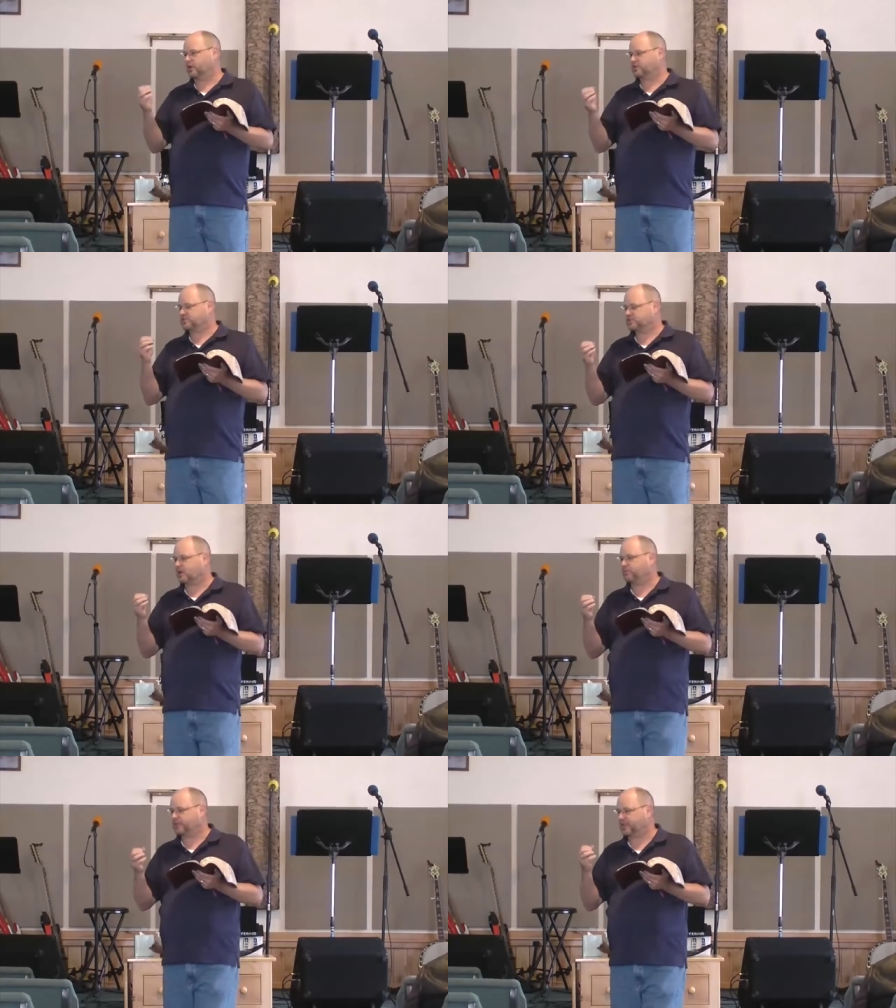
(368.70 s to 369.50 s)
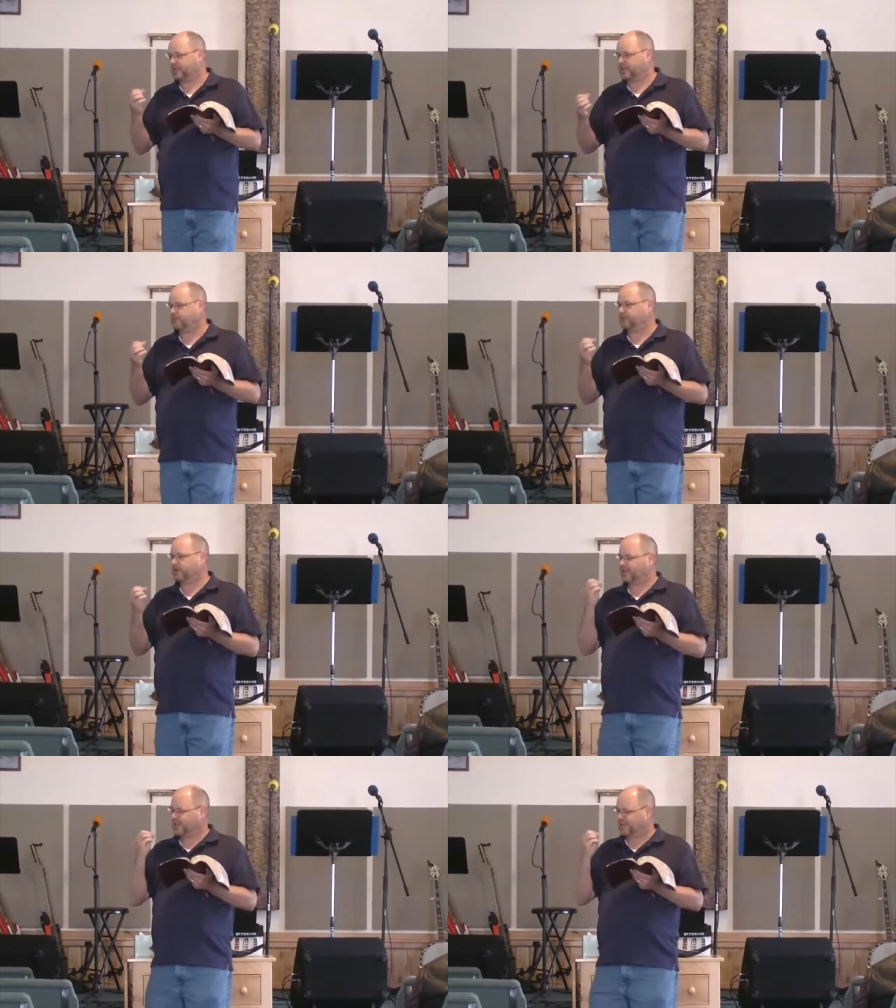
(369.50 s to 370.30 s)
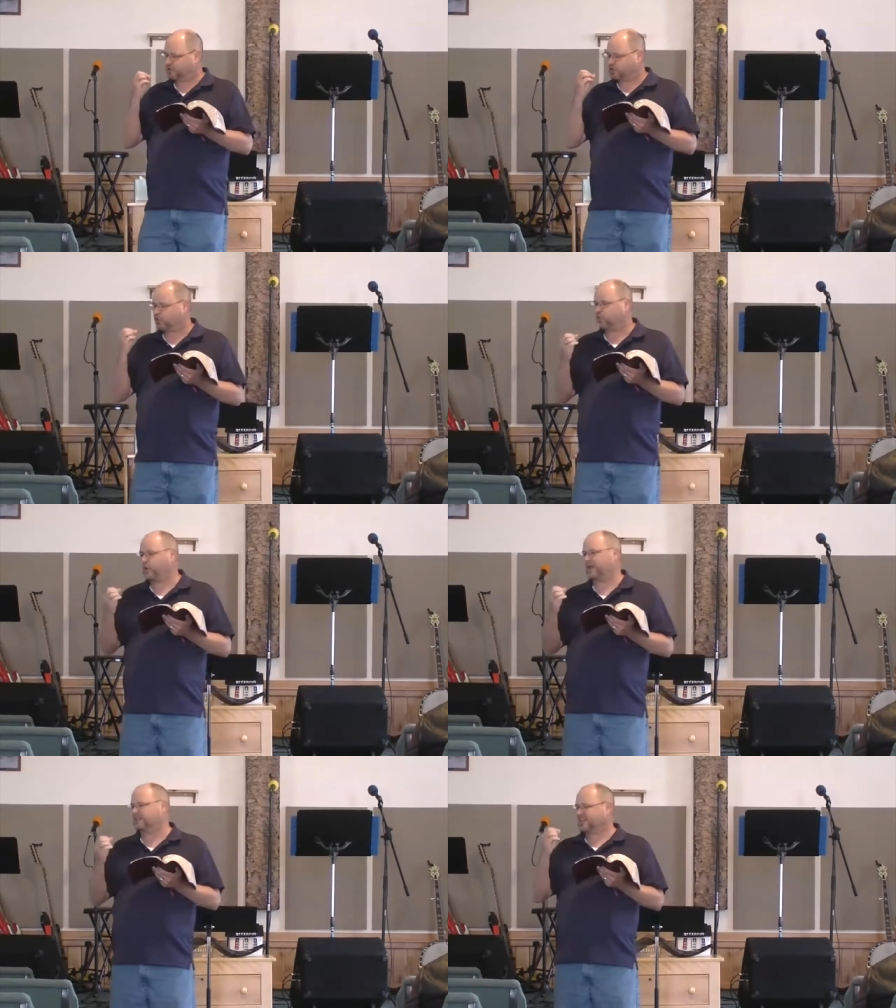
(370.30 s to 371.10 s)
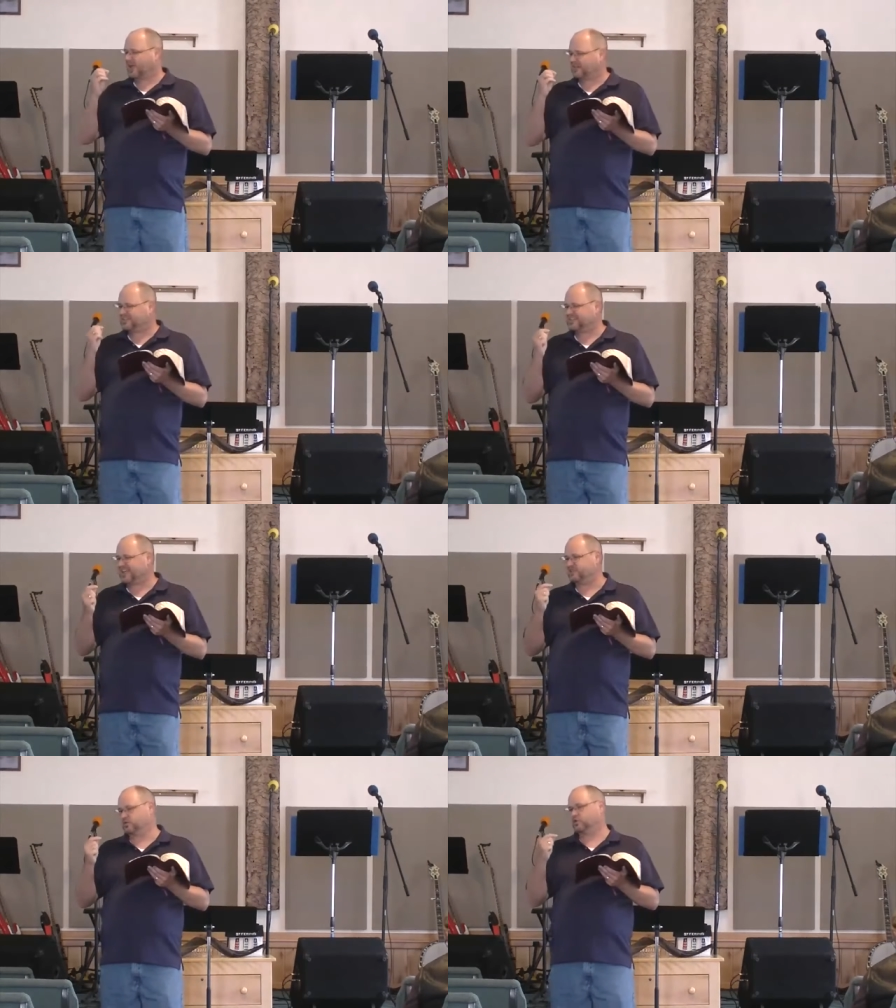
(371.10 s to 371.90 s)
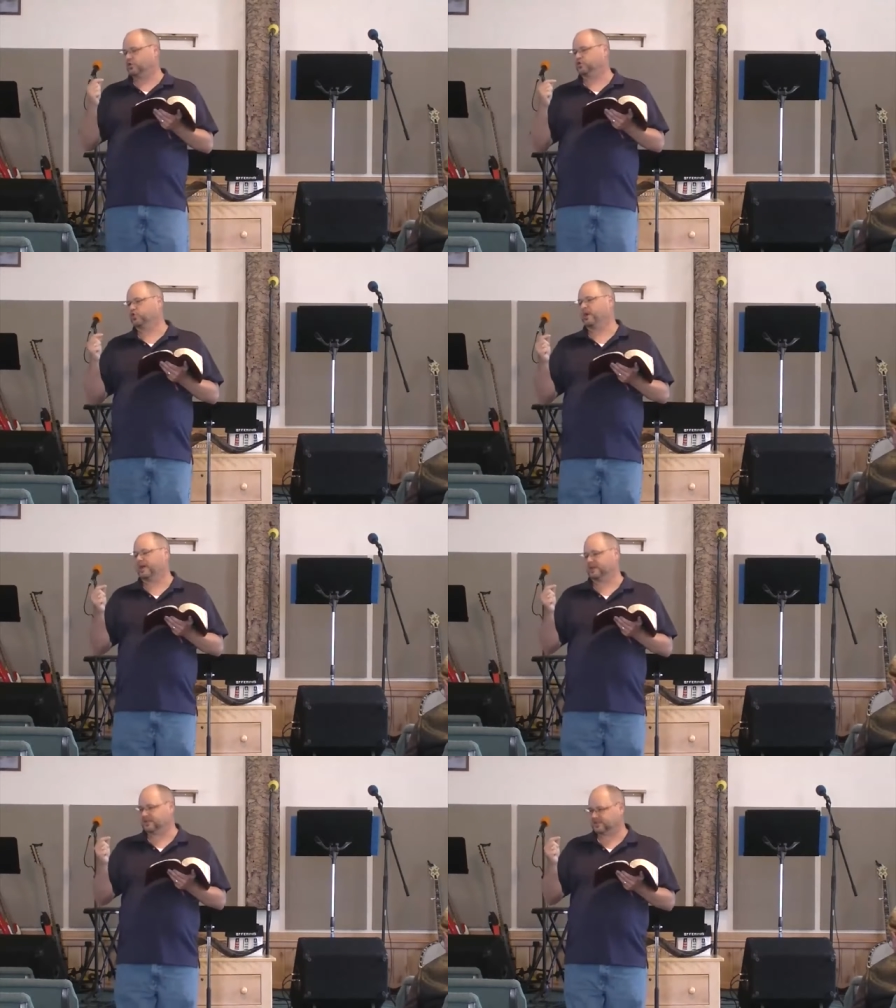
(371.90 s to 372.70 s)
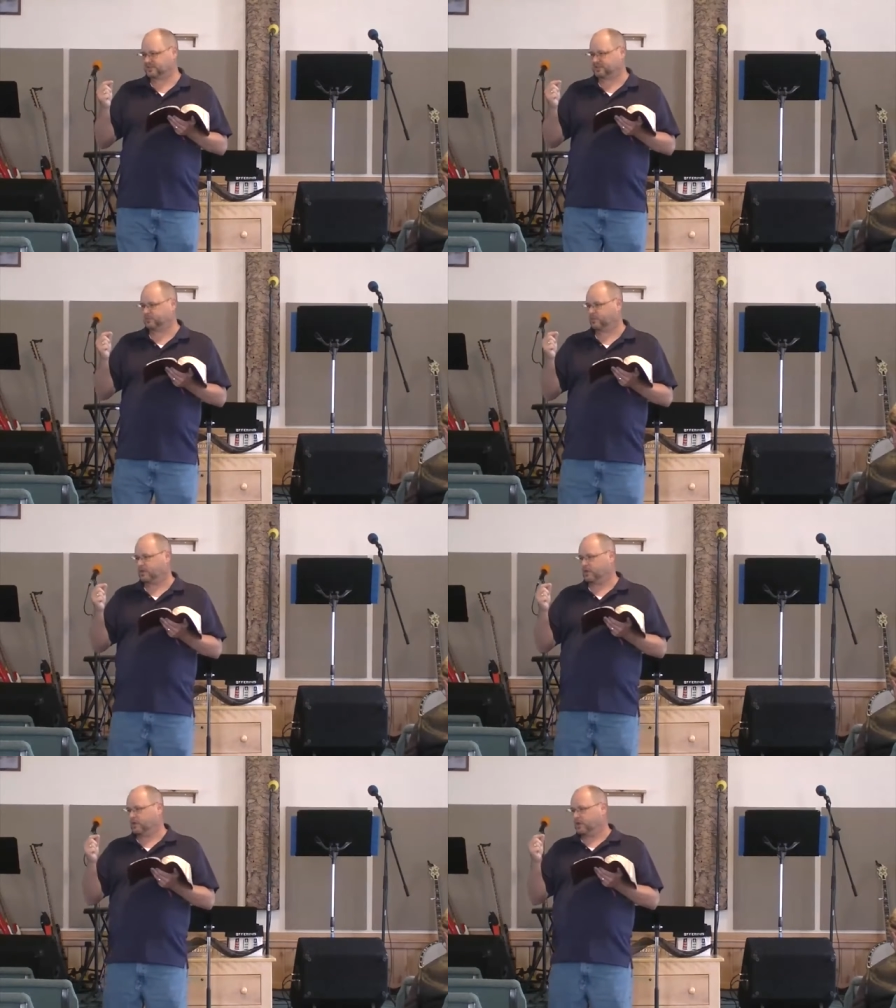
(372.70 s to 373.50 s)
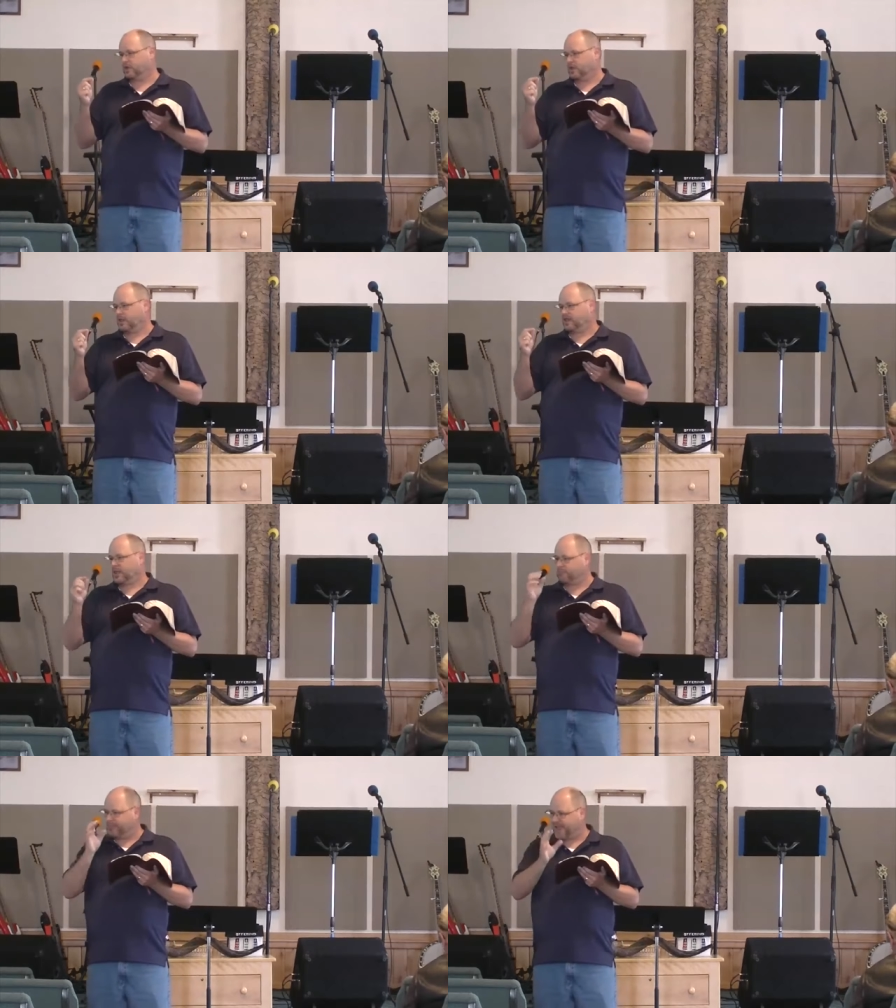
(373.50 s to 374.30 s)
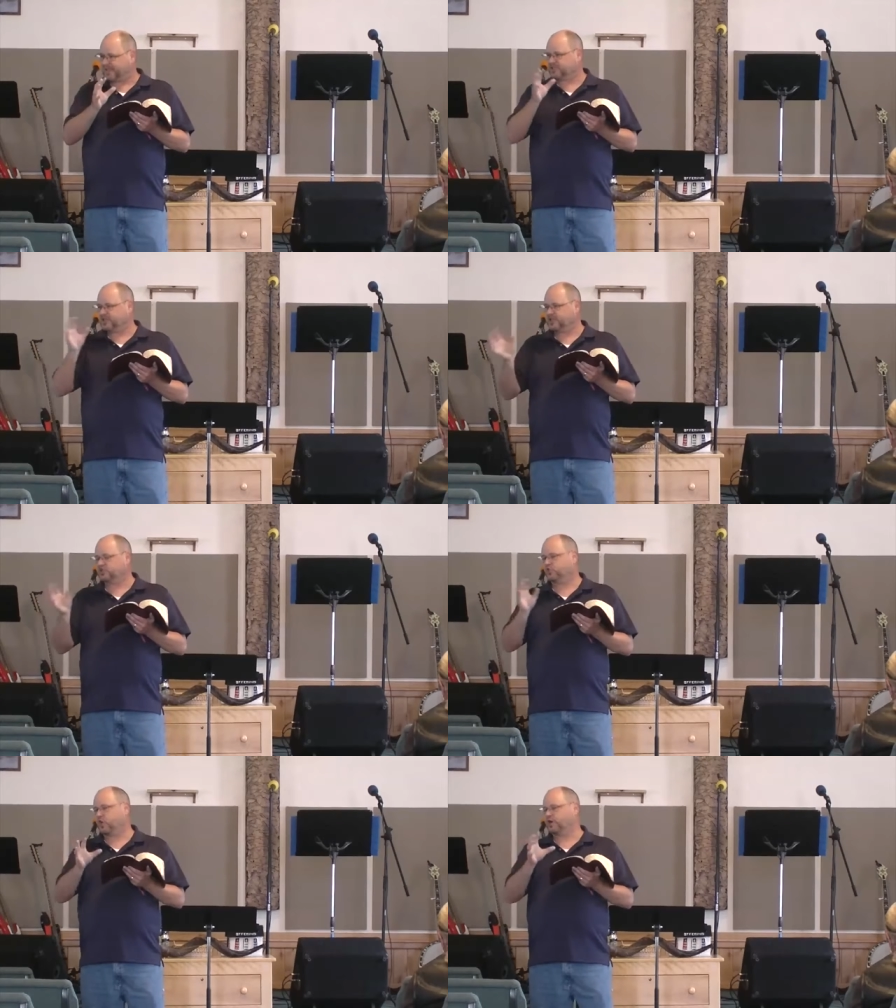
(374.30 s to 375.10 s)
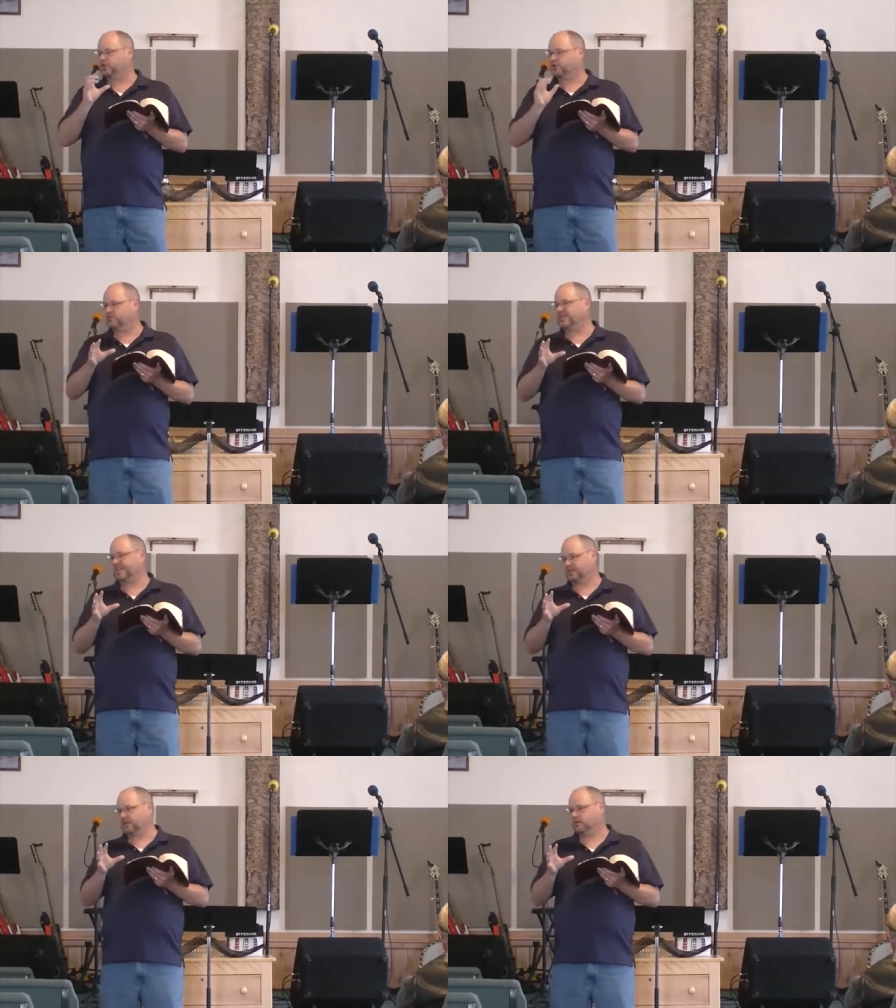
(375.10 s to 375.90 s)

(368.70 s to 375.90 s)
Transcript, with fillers: there's something even in twins, identical twins, that makes each one unique.